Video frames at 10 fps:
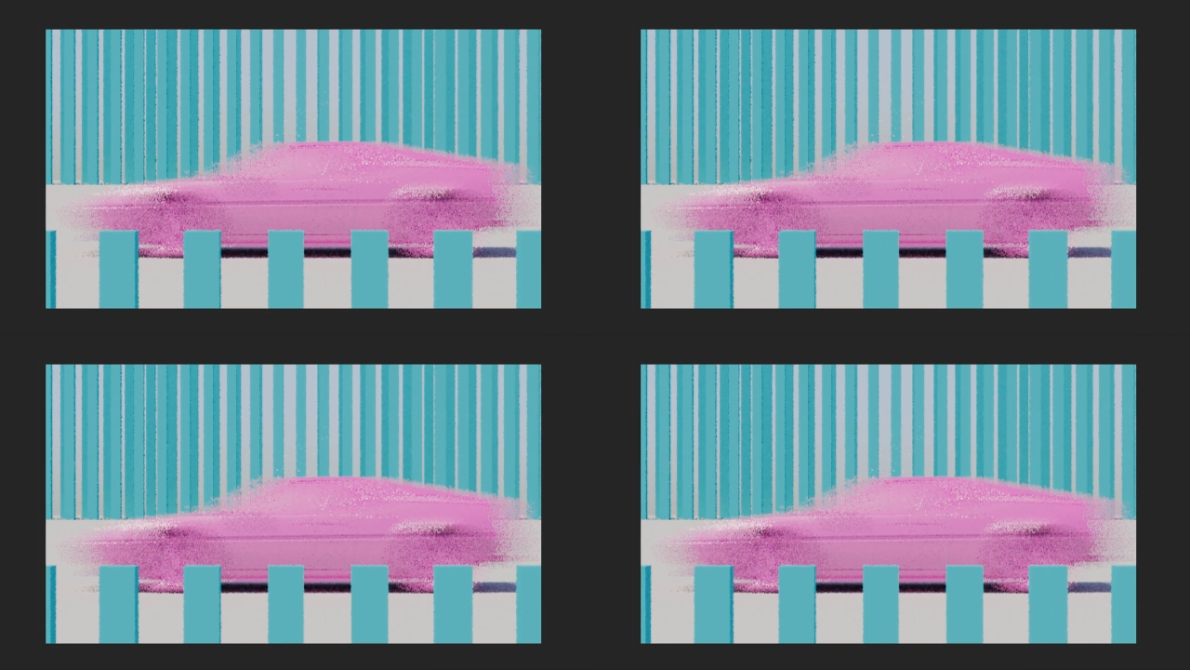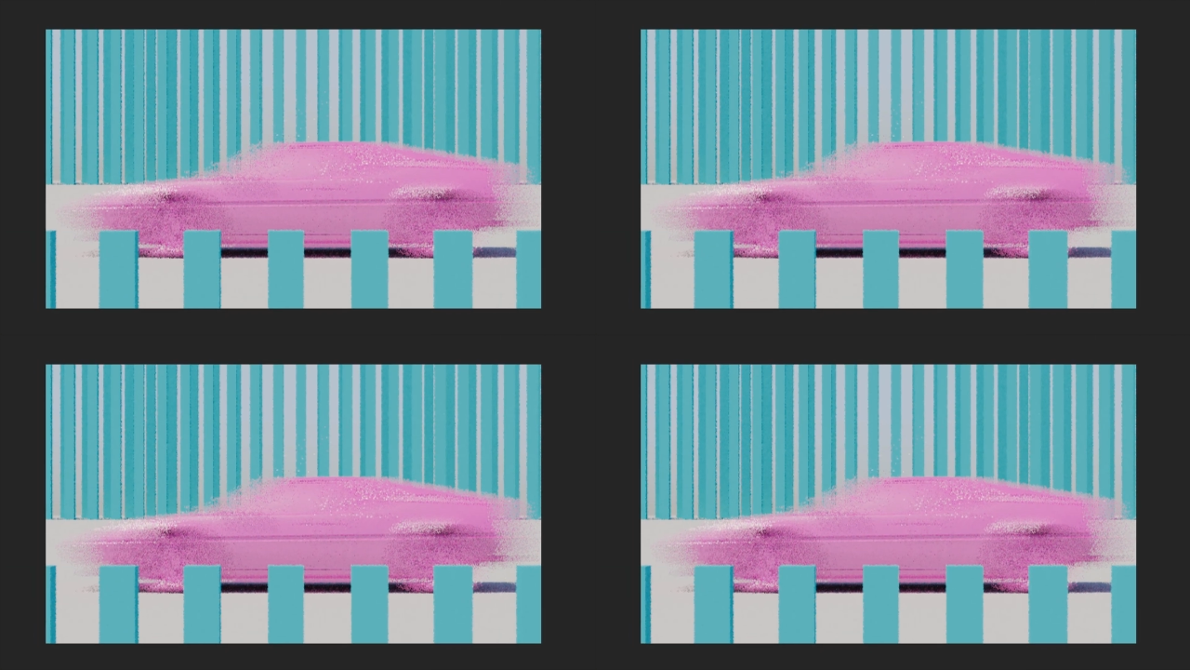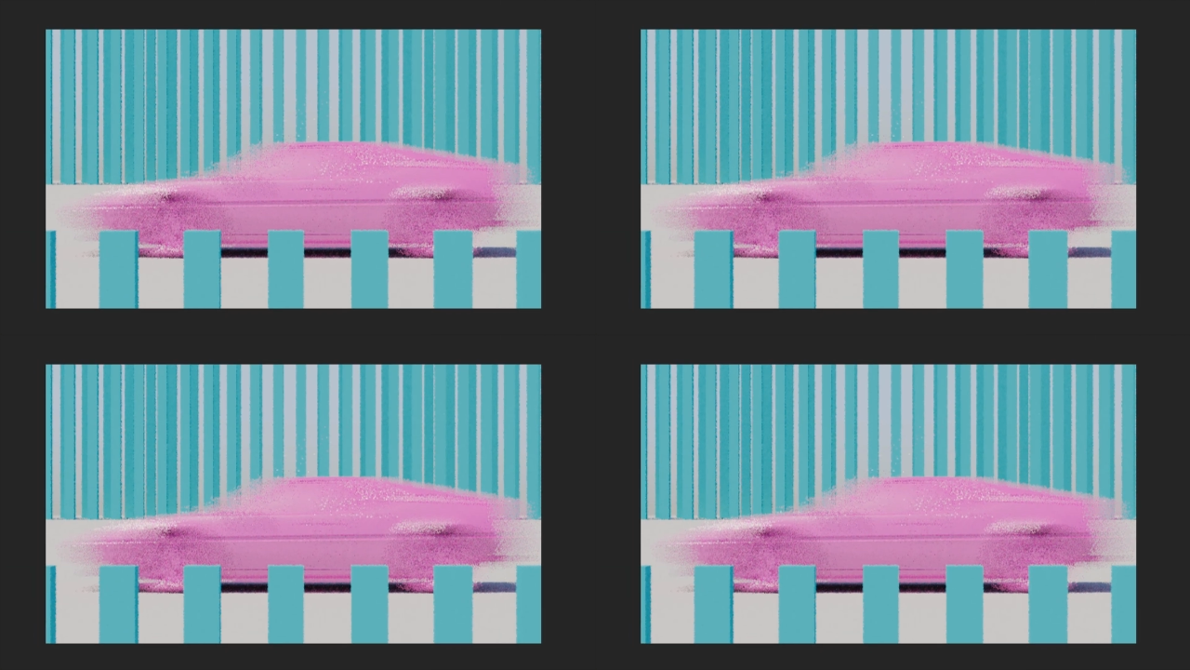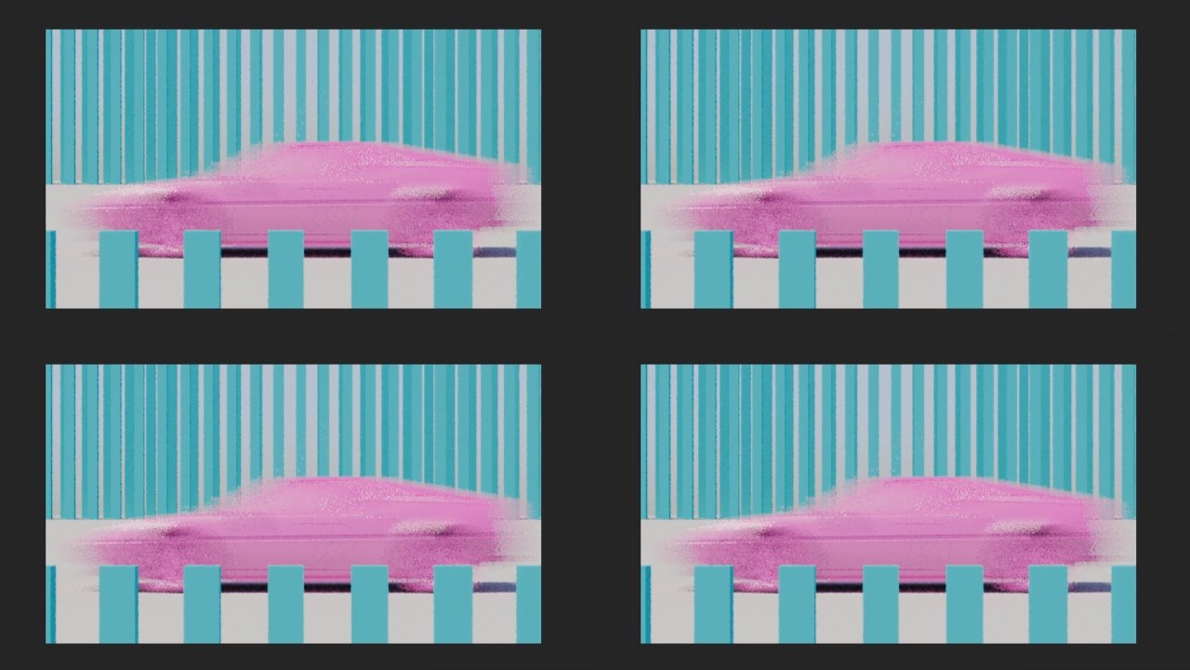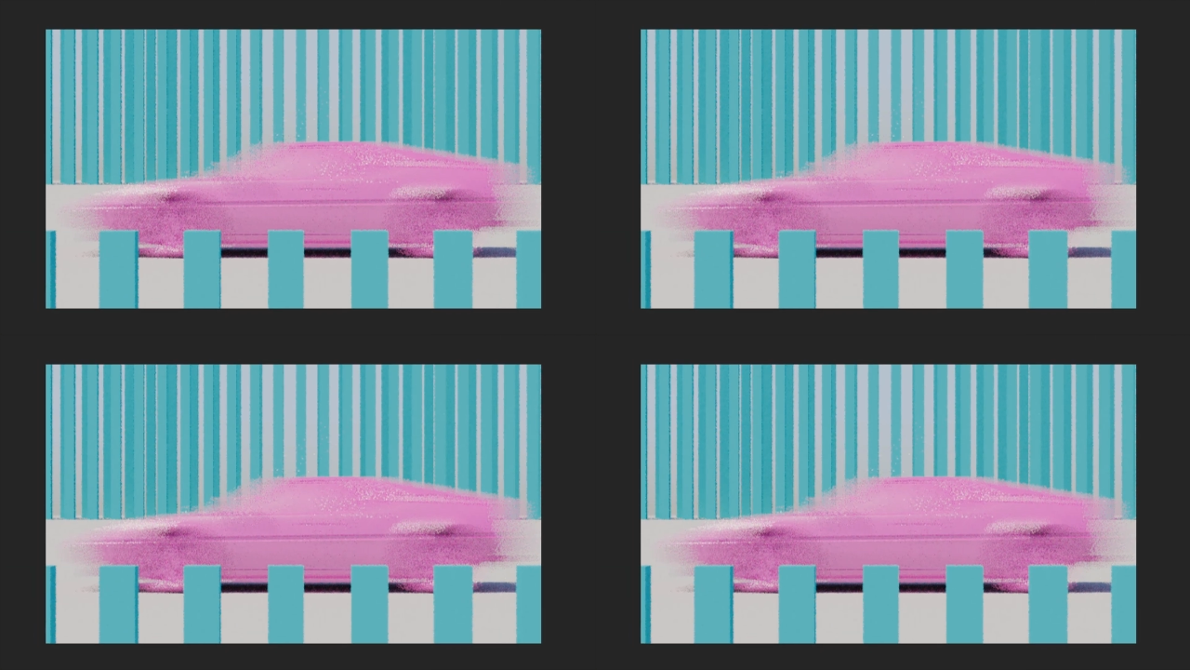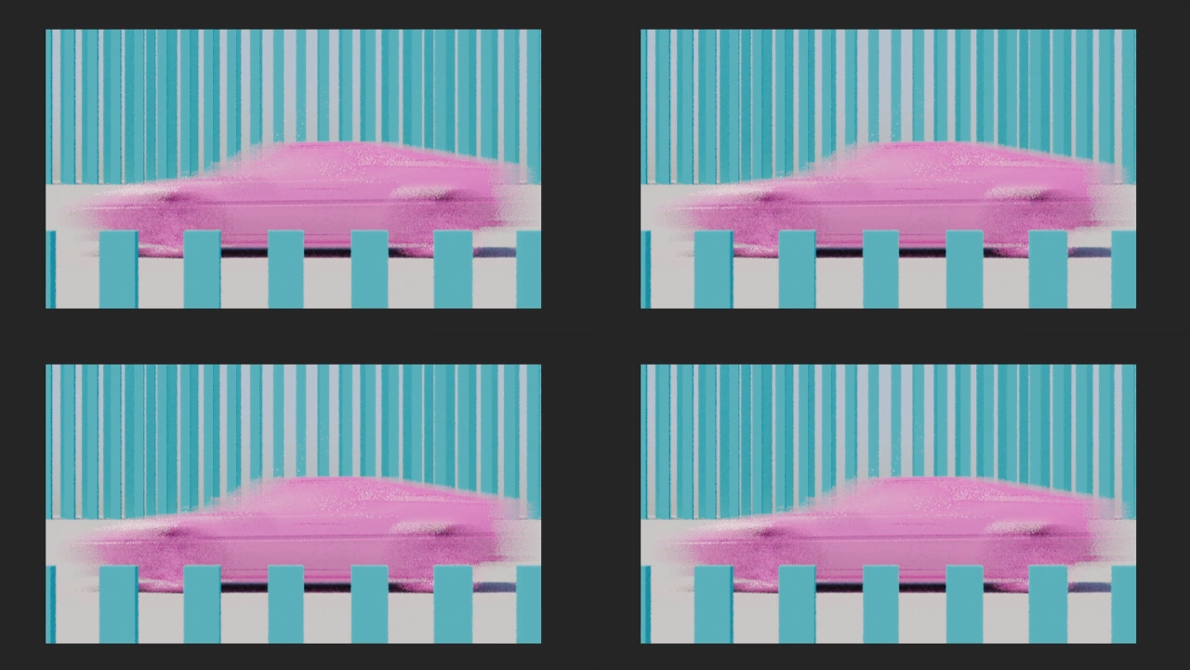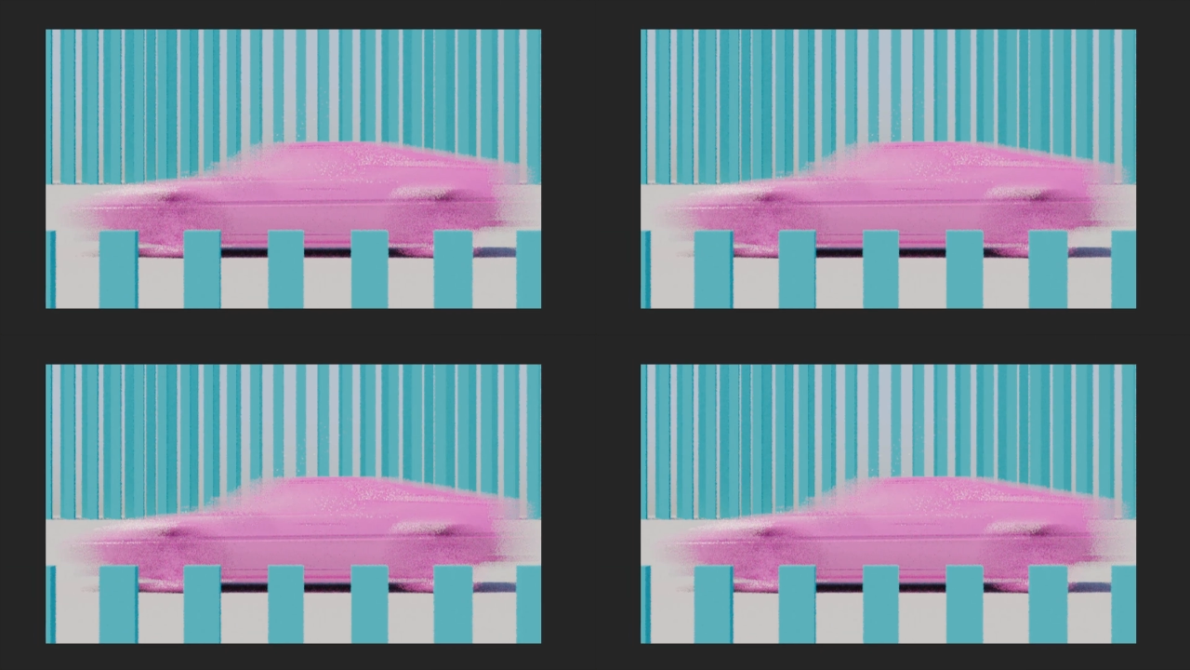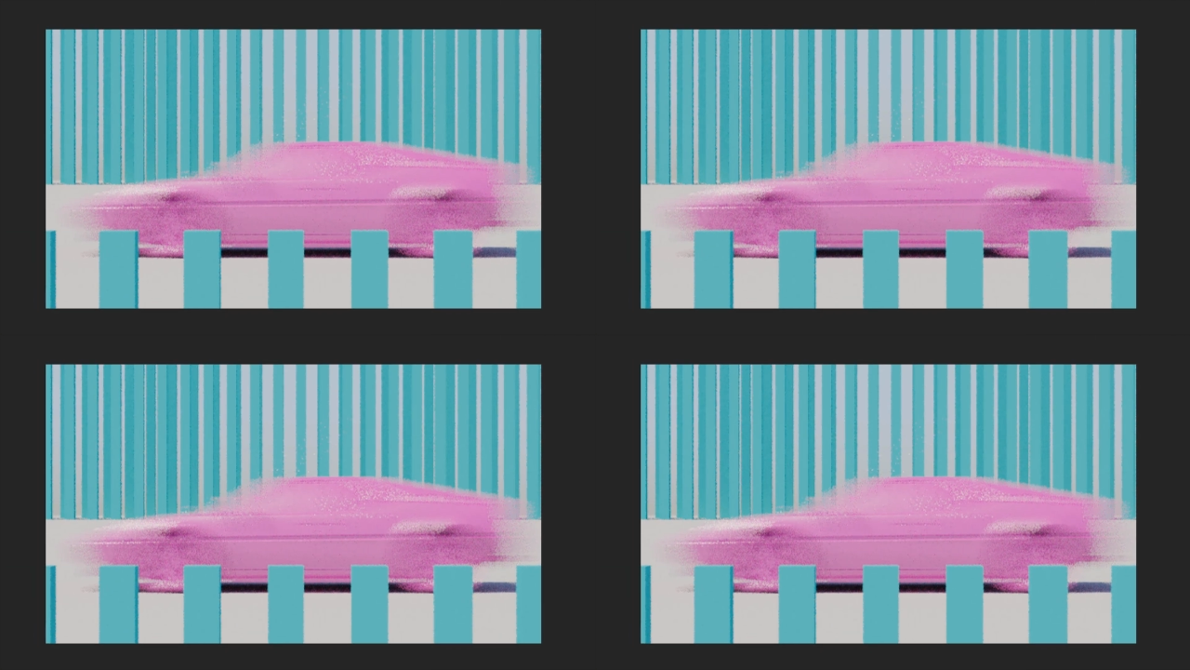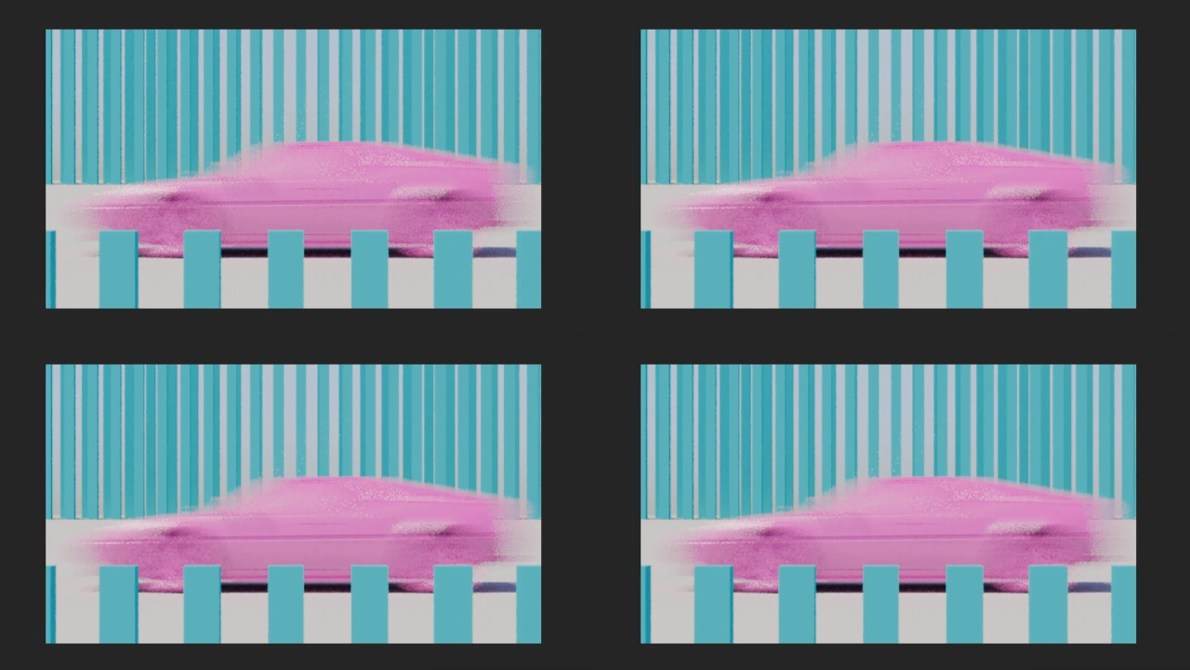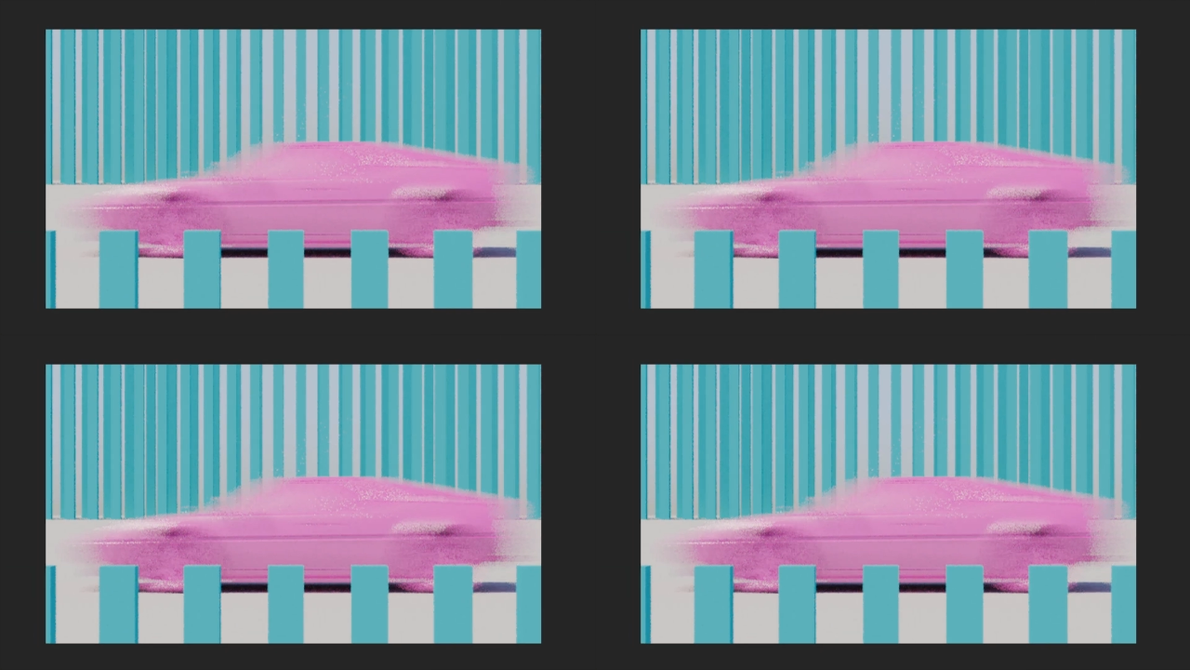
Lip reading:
(no speaker visible)